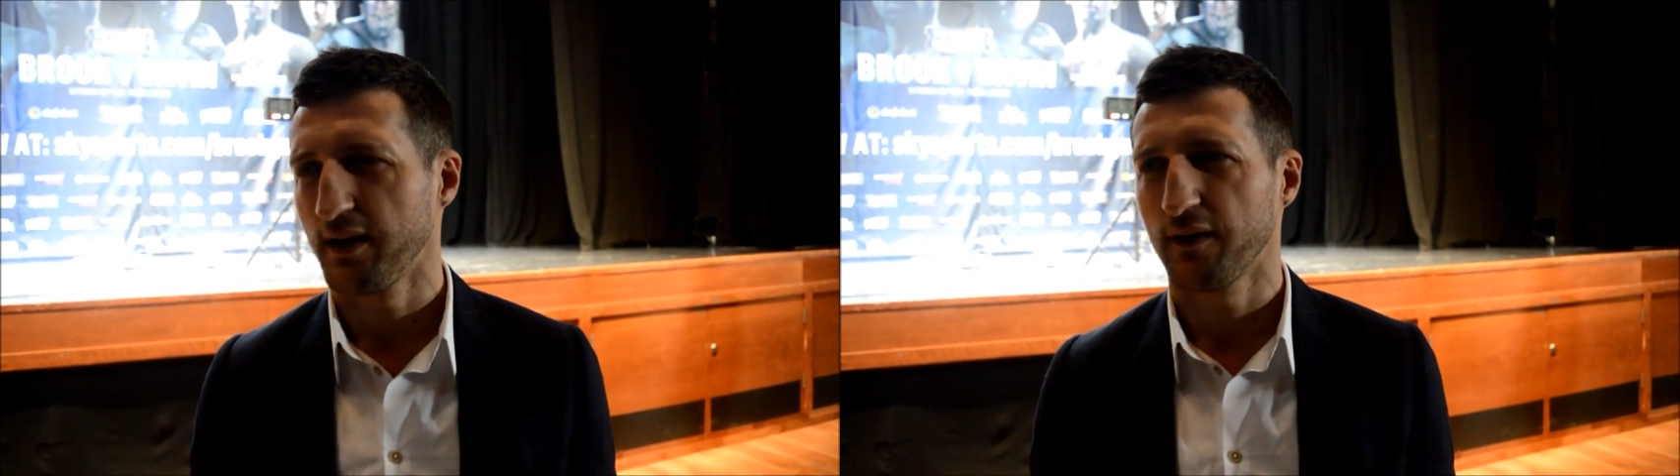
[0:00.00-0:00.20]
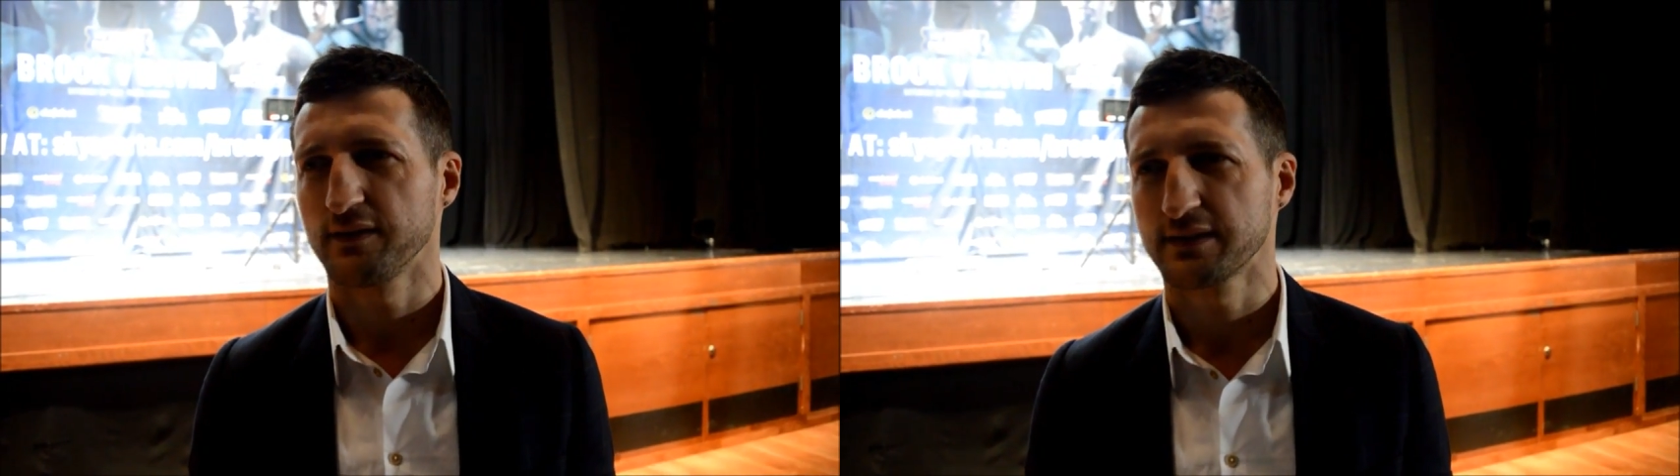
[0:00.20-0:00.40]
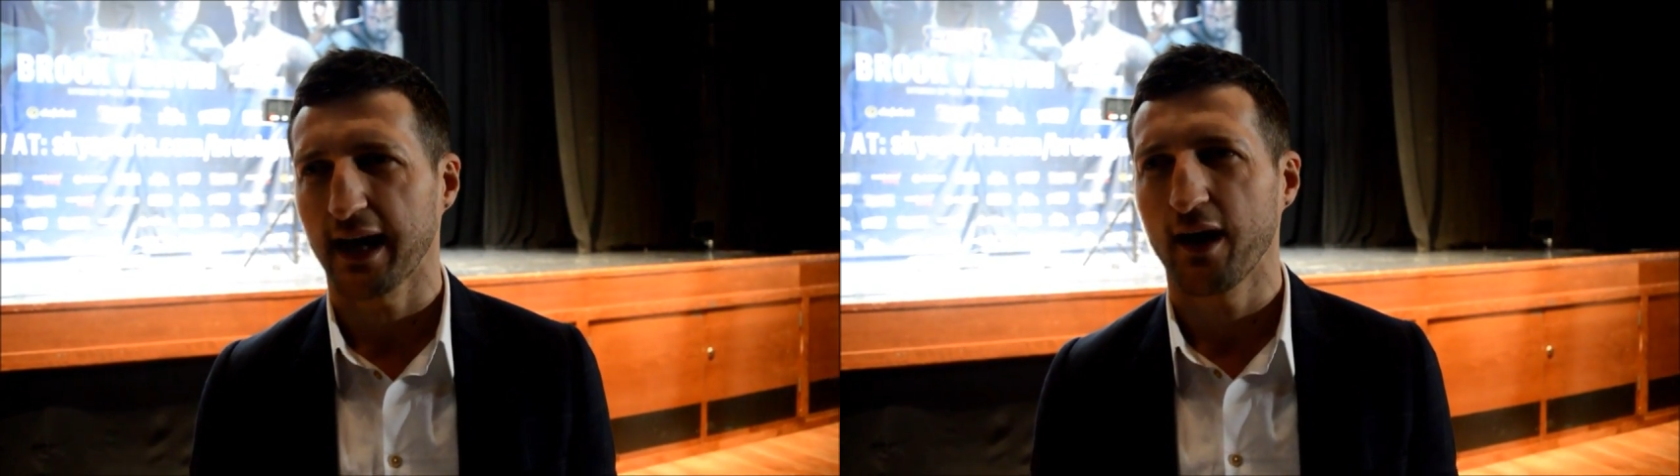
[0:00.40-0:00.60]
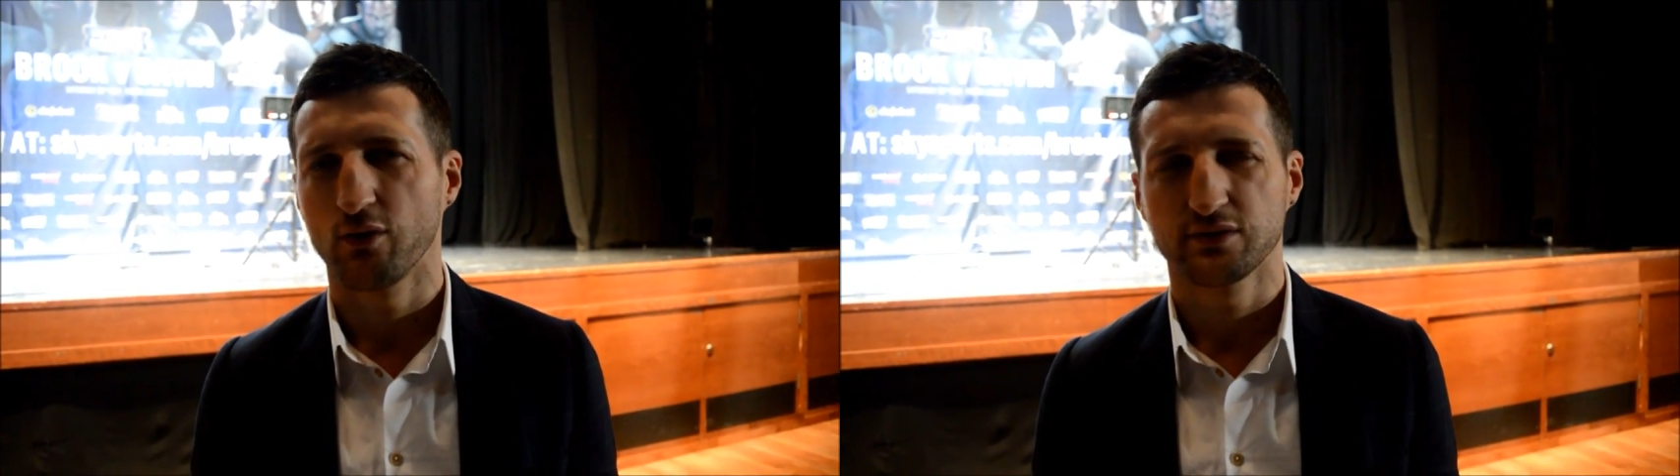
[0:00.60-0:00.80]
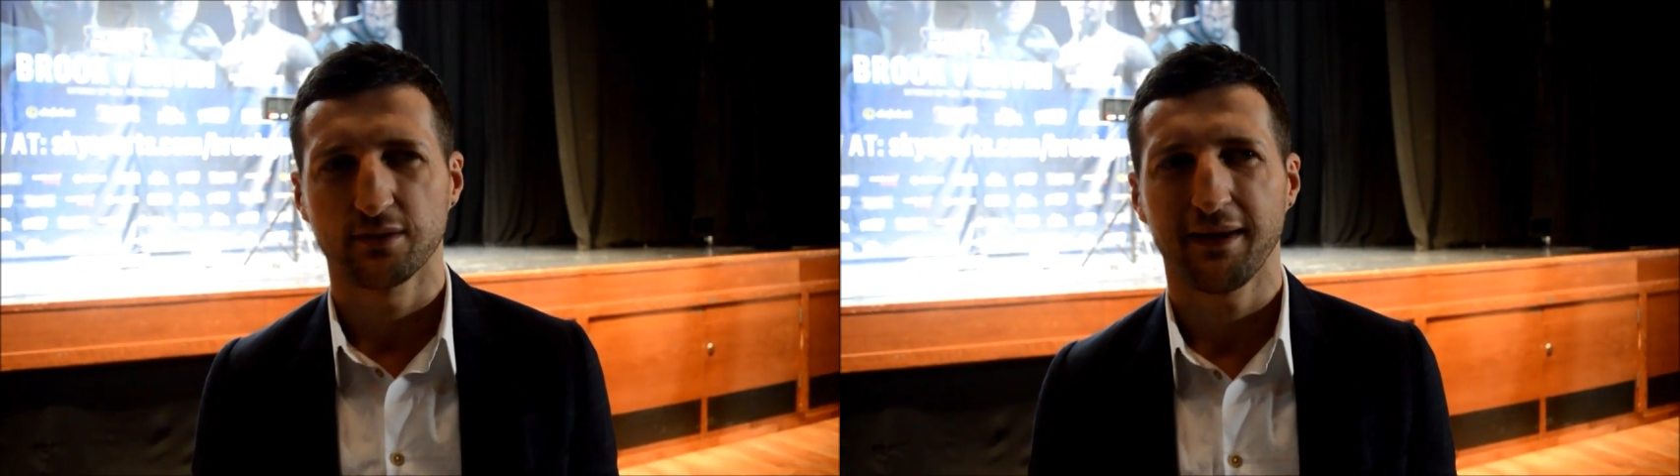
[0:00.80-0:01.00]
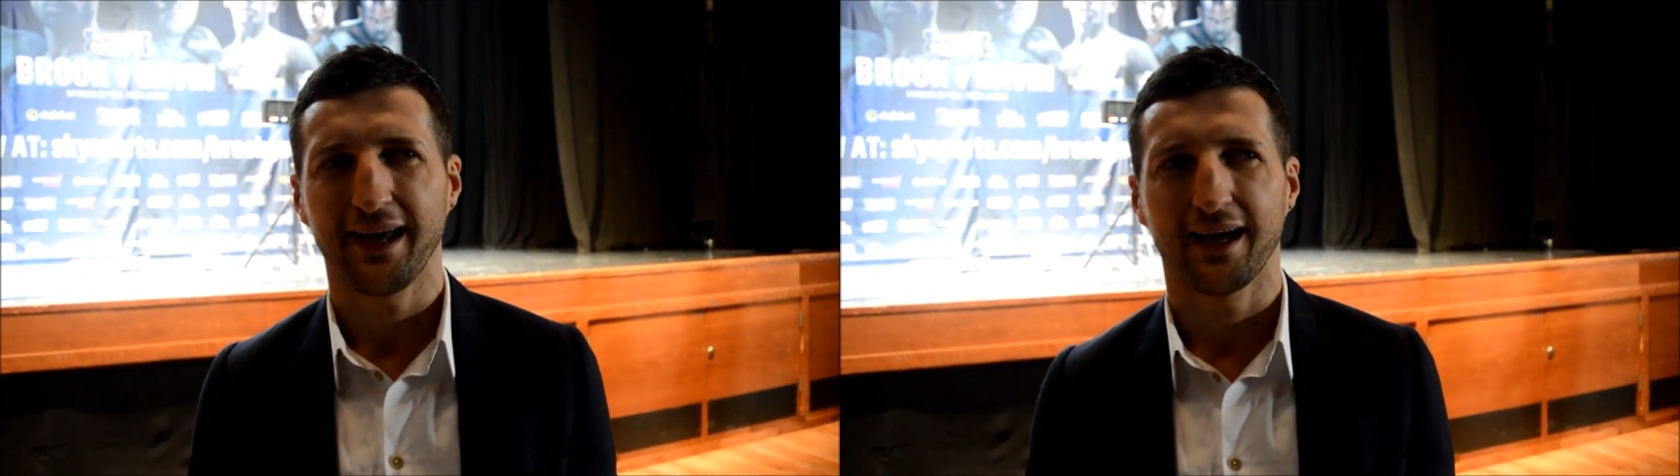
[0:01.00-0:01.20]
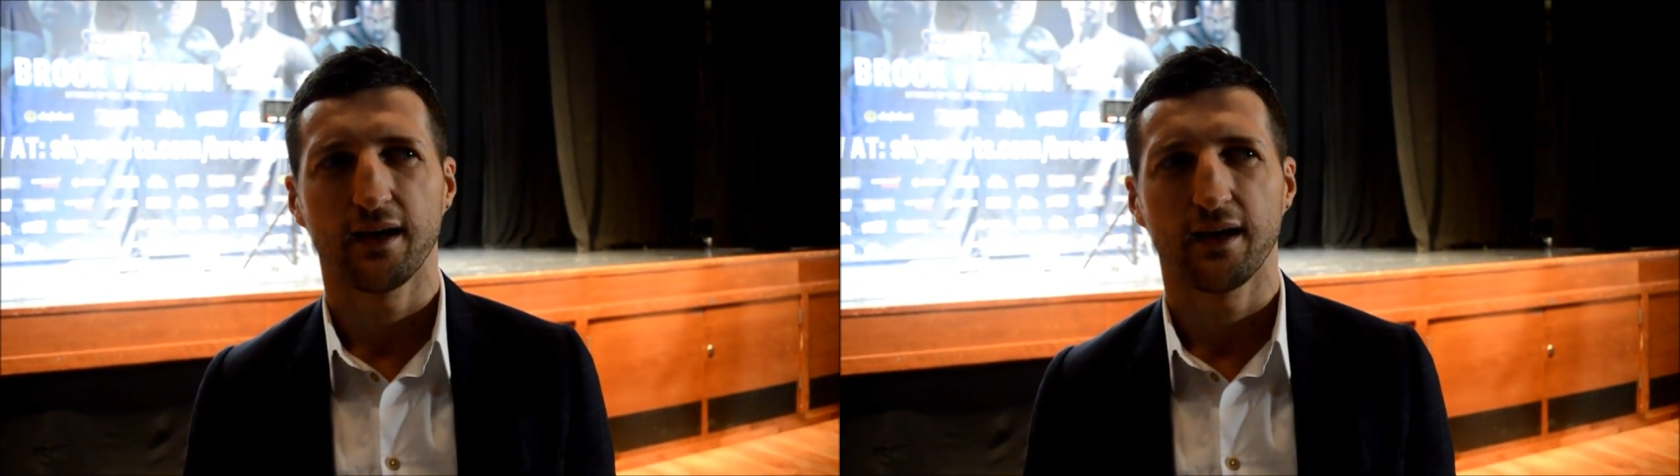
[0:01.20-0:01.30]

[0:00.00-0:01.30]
on the scales to me.